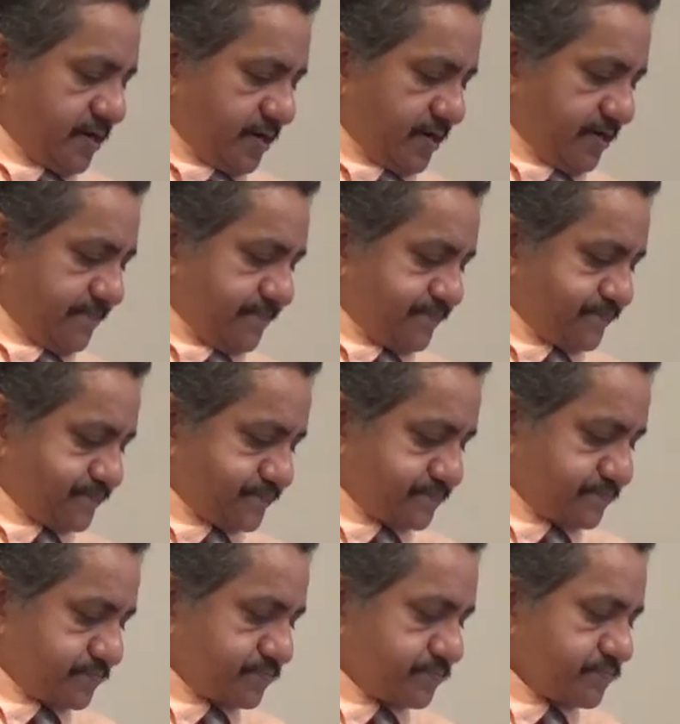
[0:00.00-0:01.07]
Um,
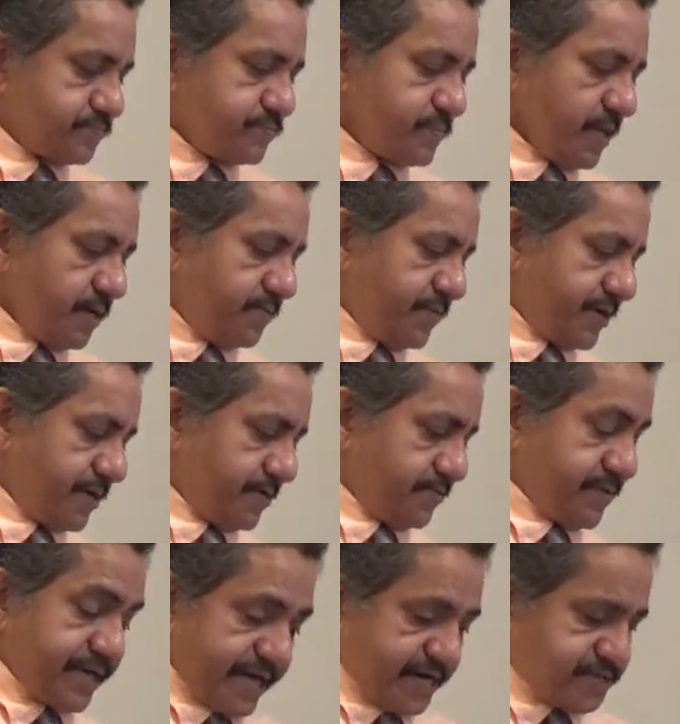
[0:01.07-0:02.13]
but uh,
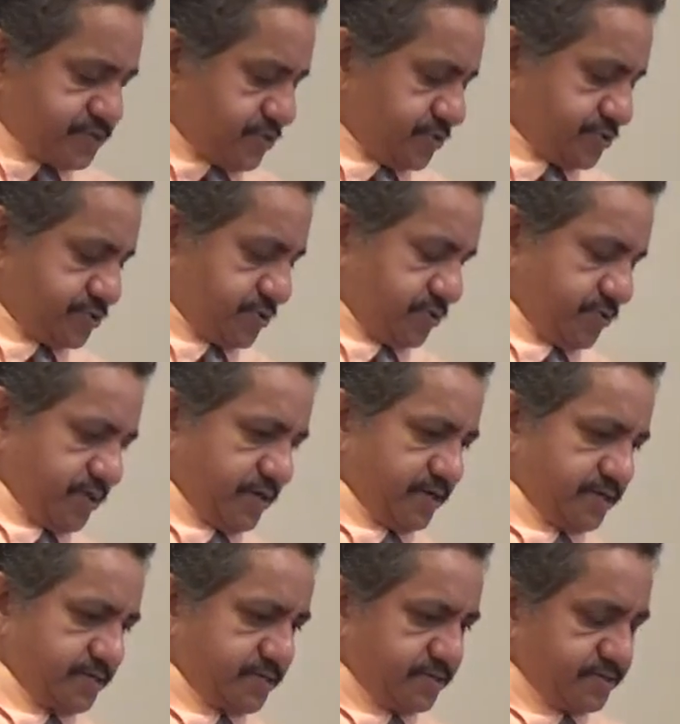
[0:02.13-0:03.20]
but yeah, so
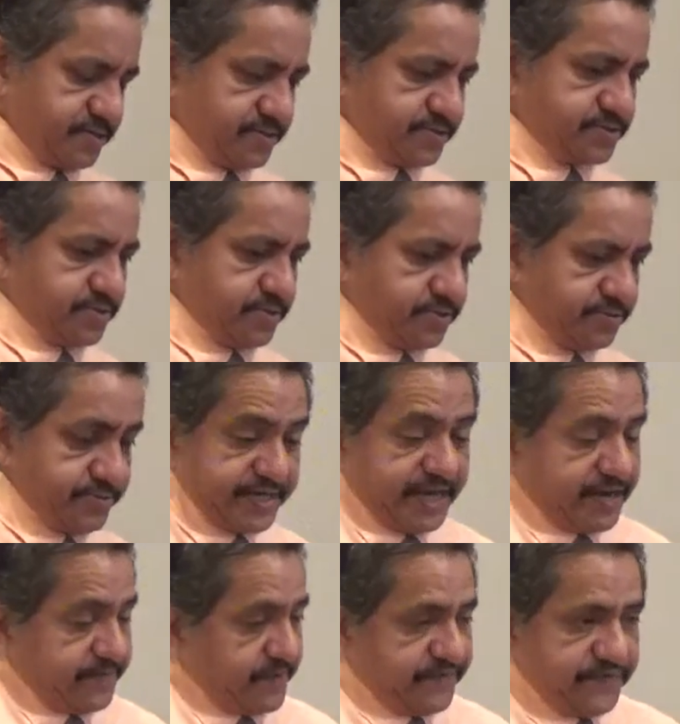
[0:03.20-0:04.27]
so uh, so but
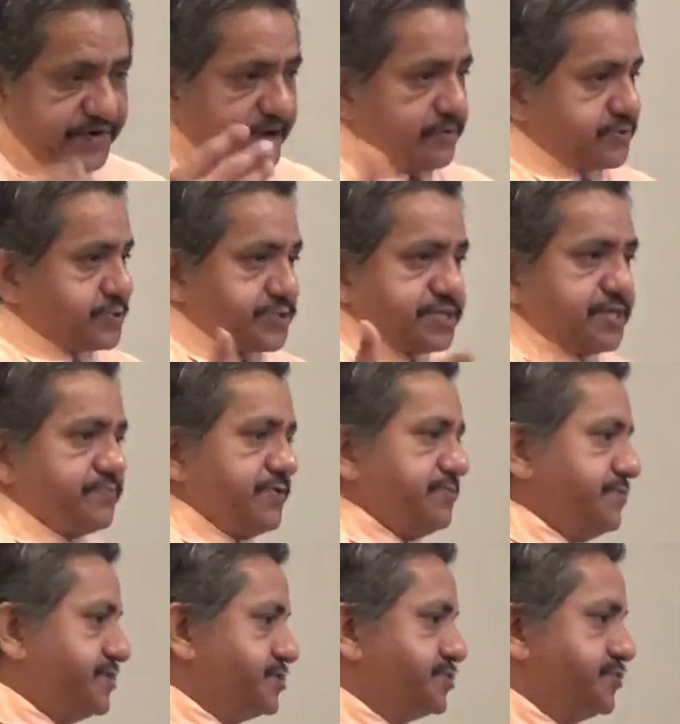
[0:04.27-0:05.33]
yeah, but for now we're just gonna keep
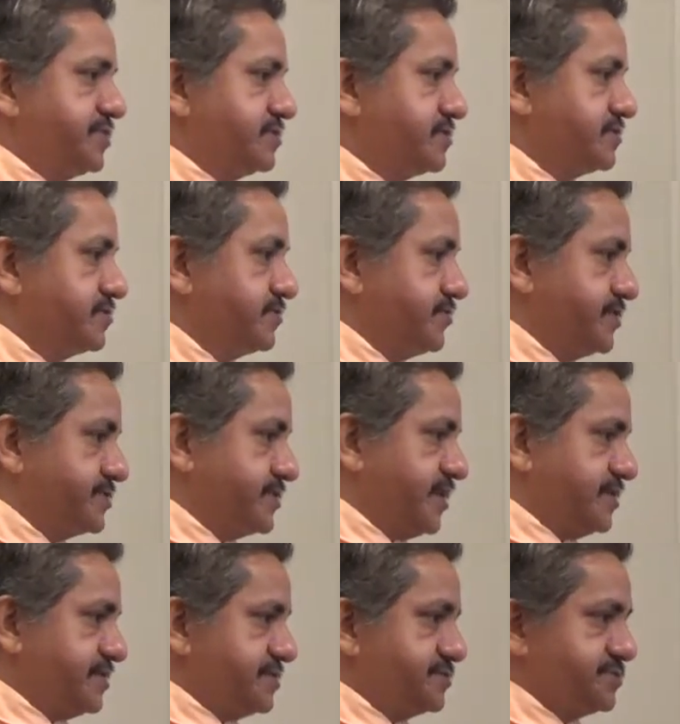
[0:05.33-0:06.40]
on ministry. You know,
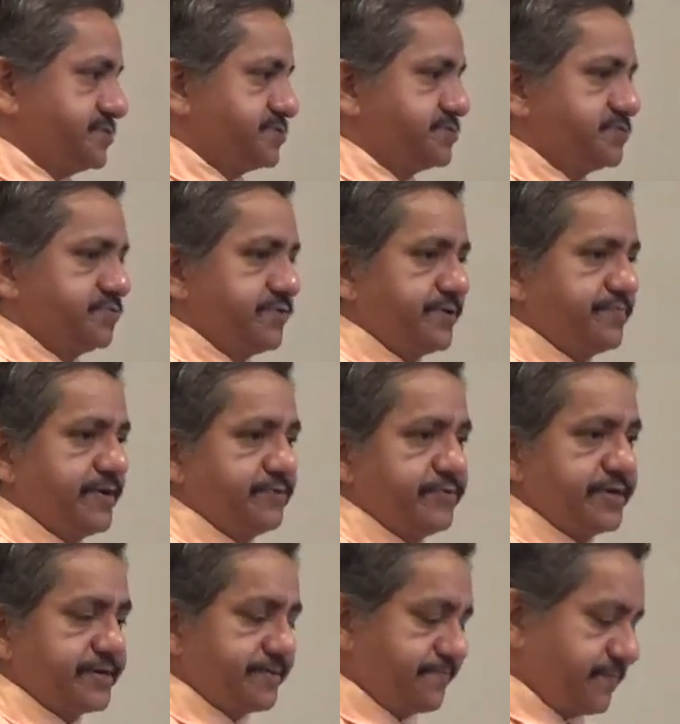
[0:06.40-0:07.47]
God leads us week by
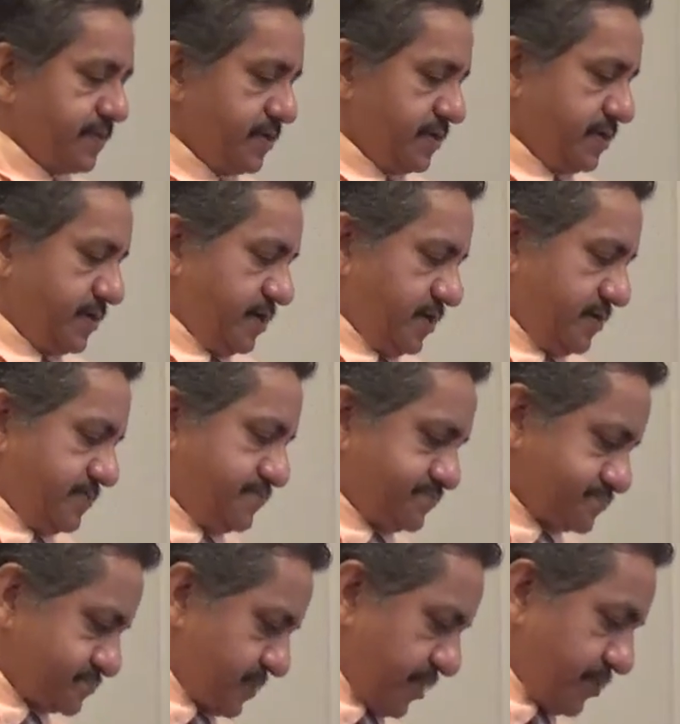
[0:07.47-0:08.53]
week.
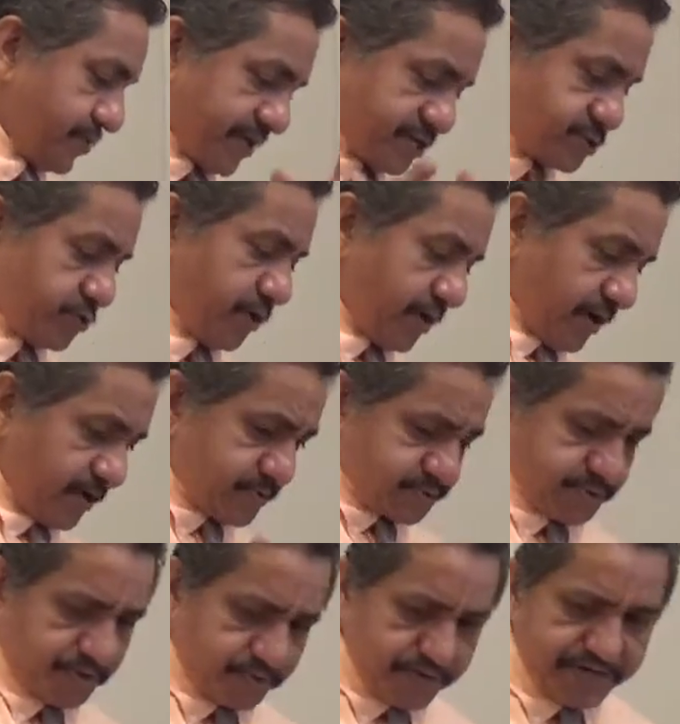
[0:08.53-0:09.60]
Um, but okay, so I, uh,
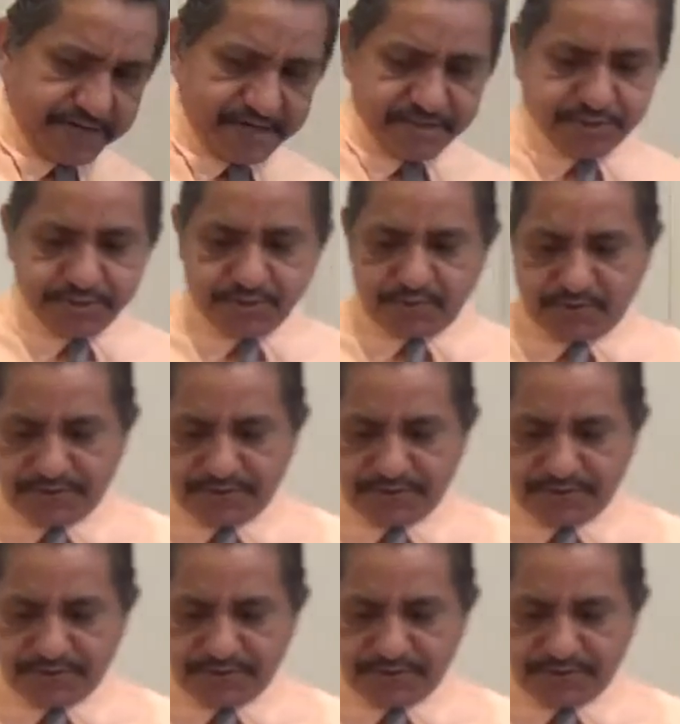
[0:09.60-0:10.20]
so I want to get into the